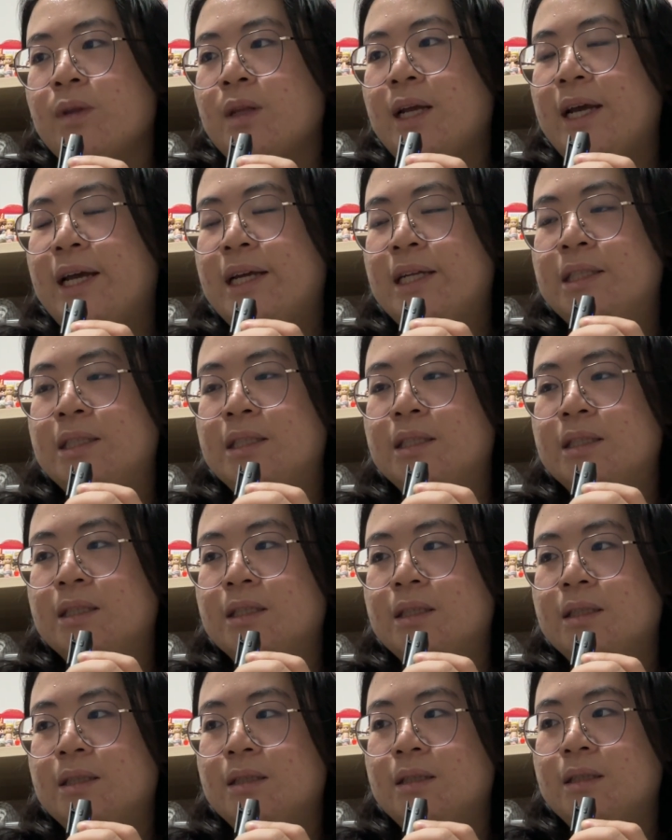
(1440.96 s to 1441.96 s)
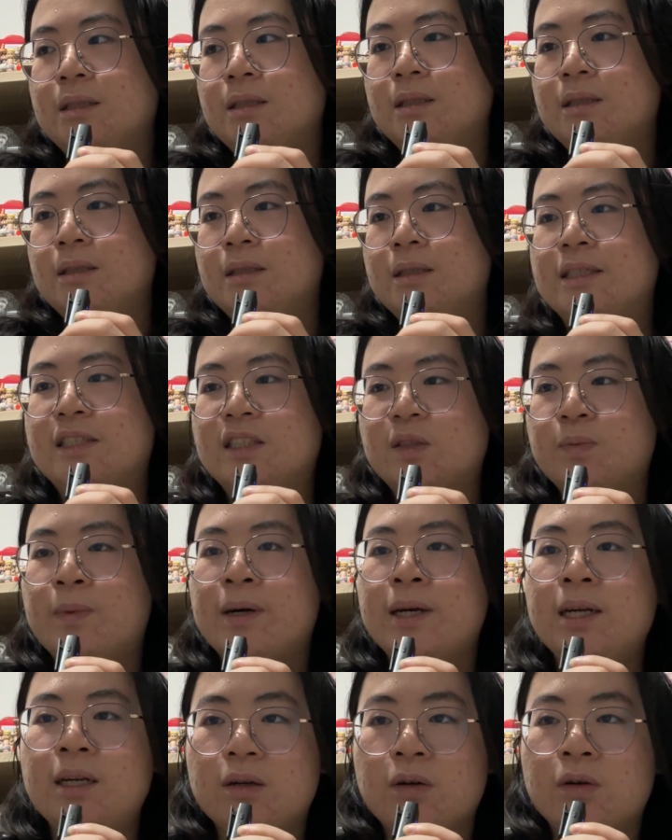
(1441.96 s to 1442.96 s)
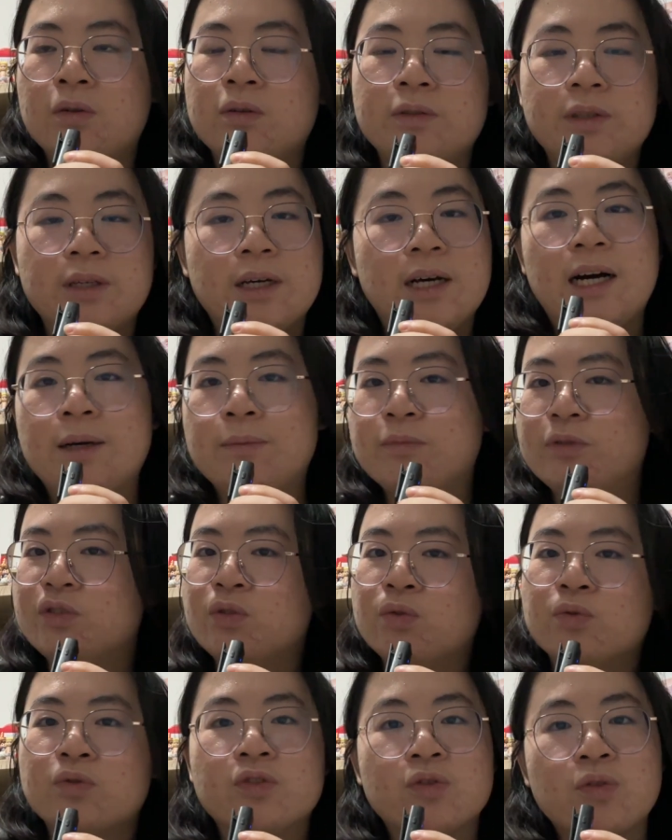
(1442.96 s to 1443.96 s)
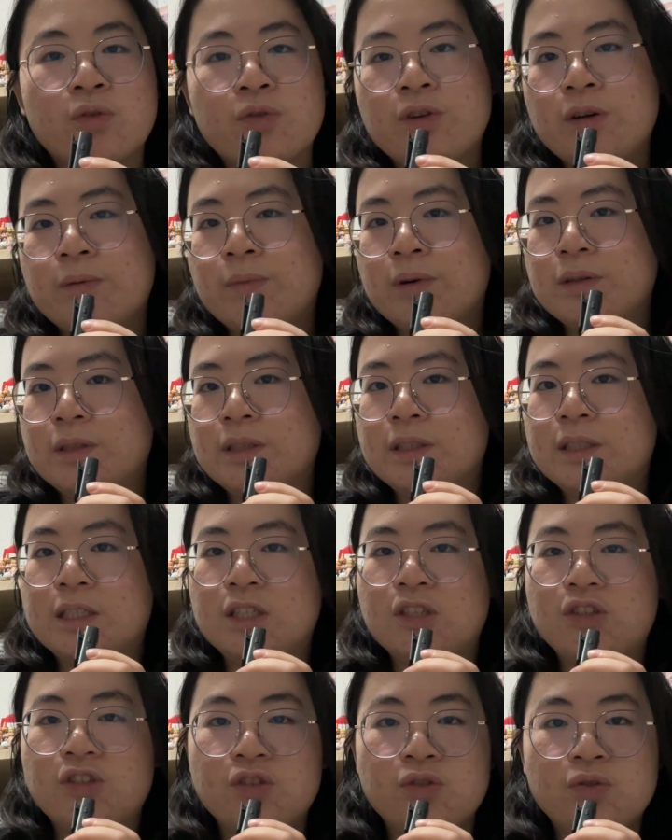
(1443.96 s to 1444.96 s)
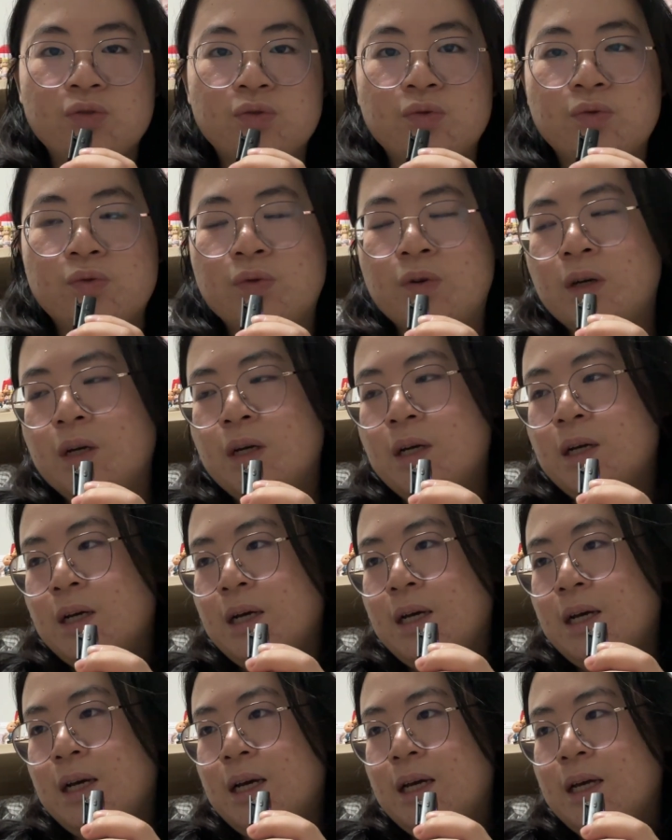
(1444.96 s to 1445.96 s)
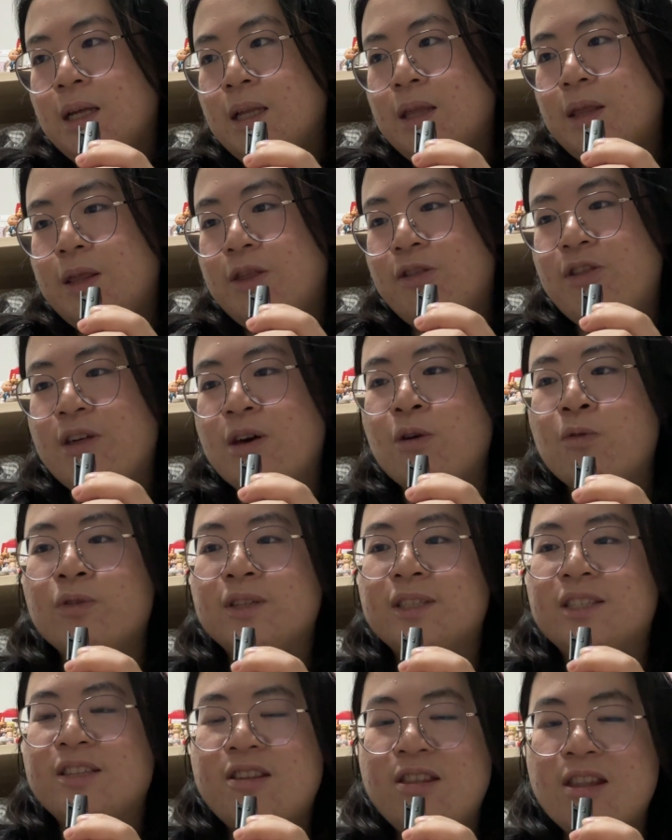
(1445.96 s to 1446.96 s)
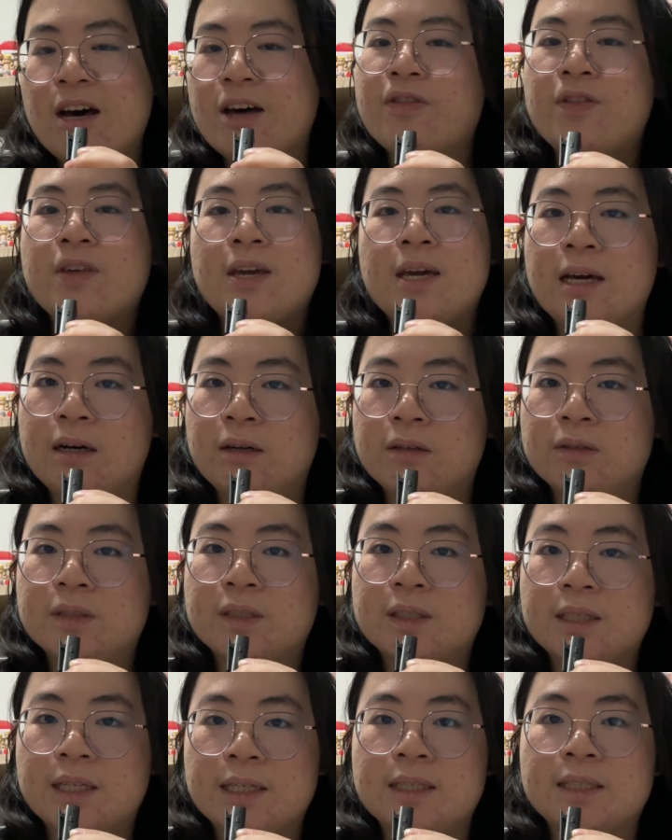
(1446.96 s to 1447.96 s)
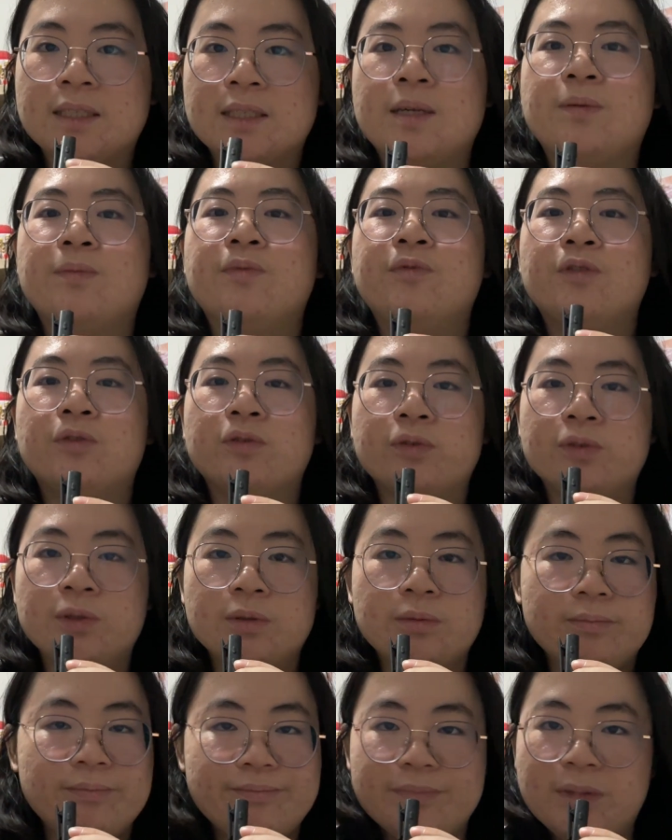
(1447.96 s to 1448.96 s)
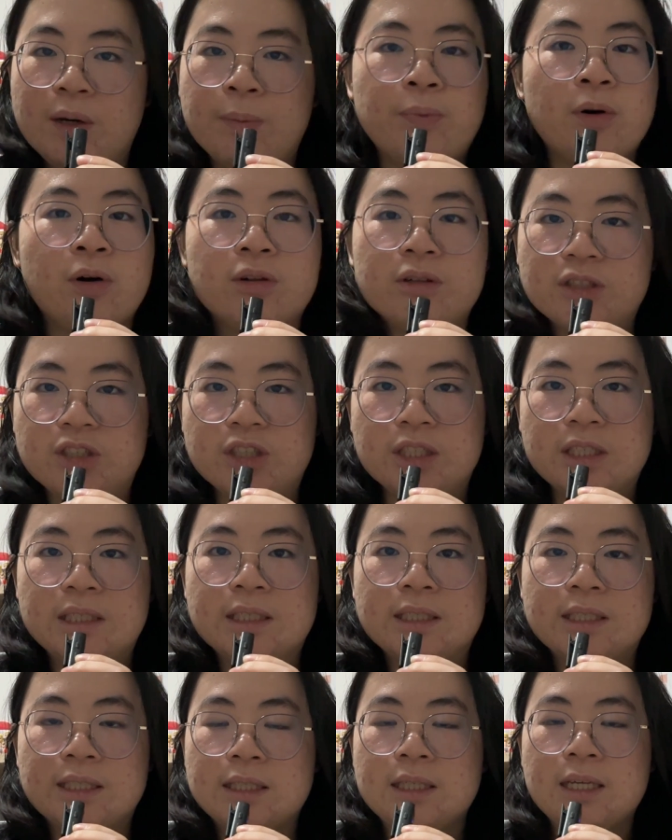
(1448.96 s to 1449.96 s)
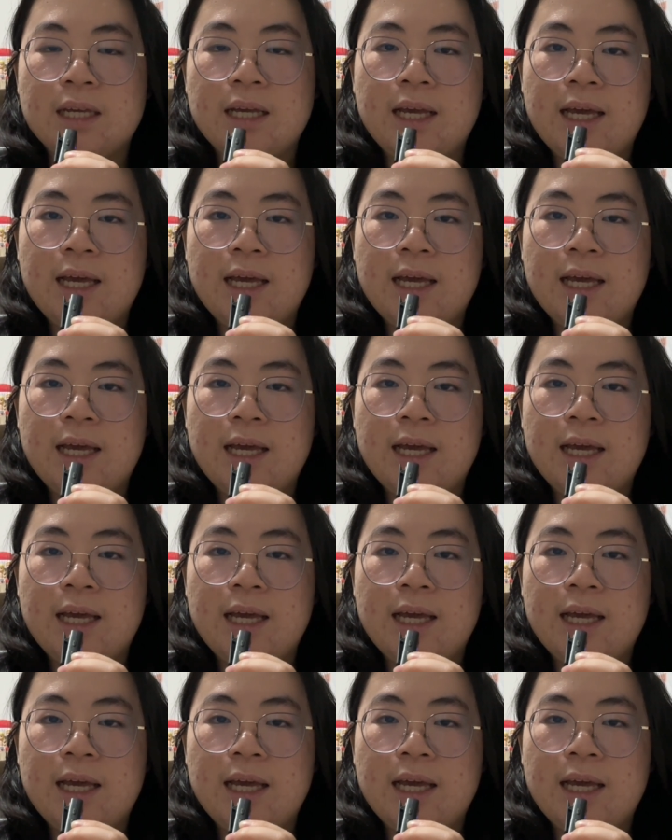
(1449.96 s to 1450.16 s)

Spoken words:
And despite all the I'm so sorry about this issue, there was nothing else except for apologies.